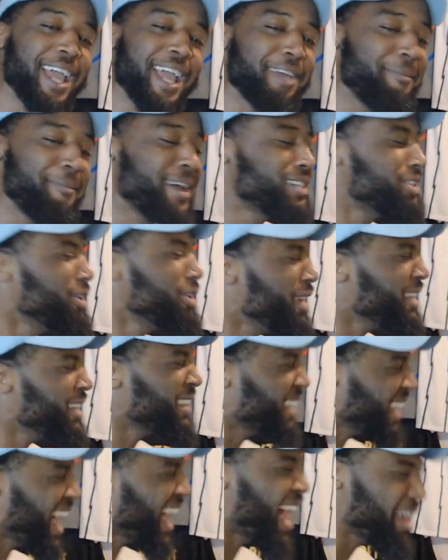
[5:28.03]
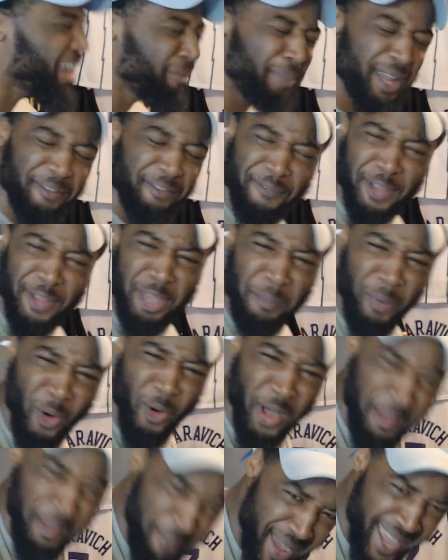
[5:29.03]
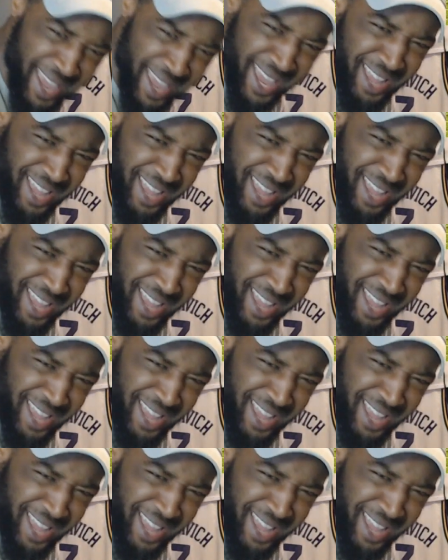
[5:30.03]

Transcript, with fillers: it, make sure you hit the like button for your boy, man.